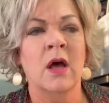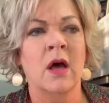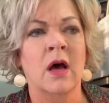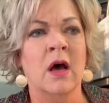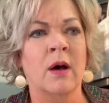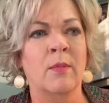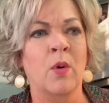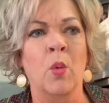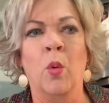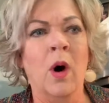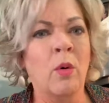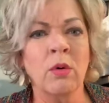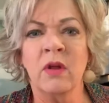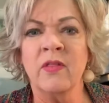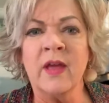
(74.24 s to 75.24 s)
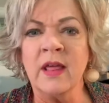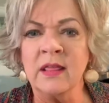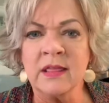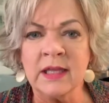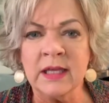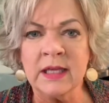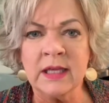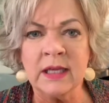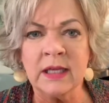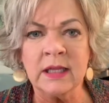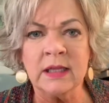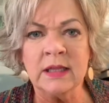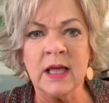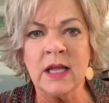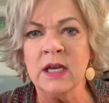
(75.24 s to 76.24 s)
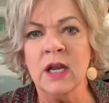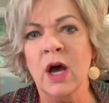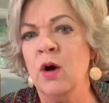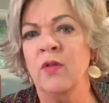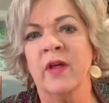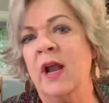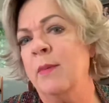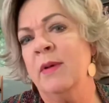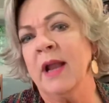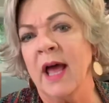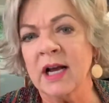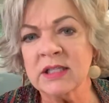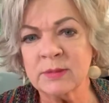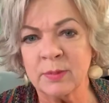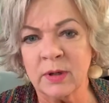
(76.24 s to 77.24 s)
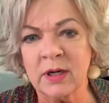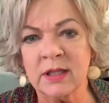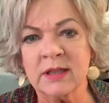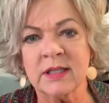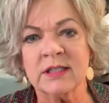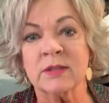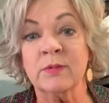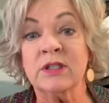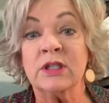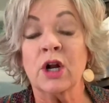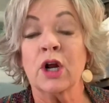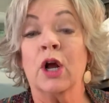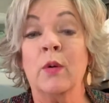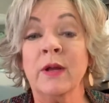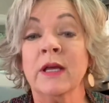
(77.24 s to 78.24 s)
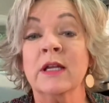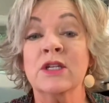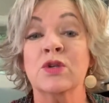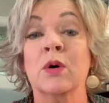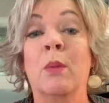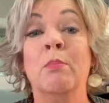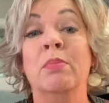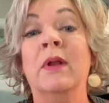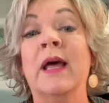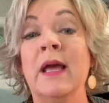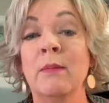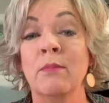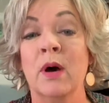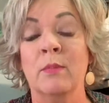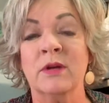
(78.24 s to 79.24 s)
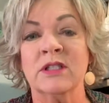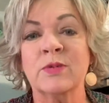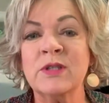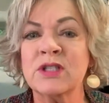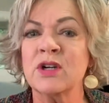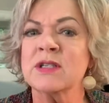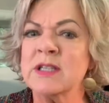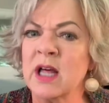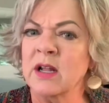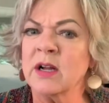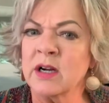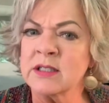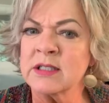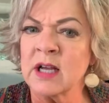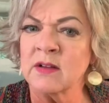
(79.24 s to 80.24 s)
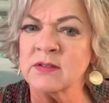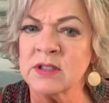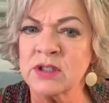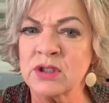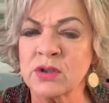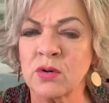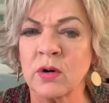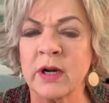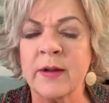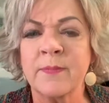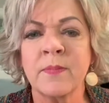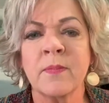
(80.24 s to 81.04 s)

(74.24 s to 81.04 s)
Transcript: what were they thinking? They know that I'm an expert at this. We start going into a blame moment. So we start telling ourselves a story.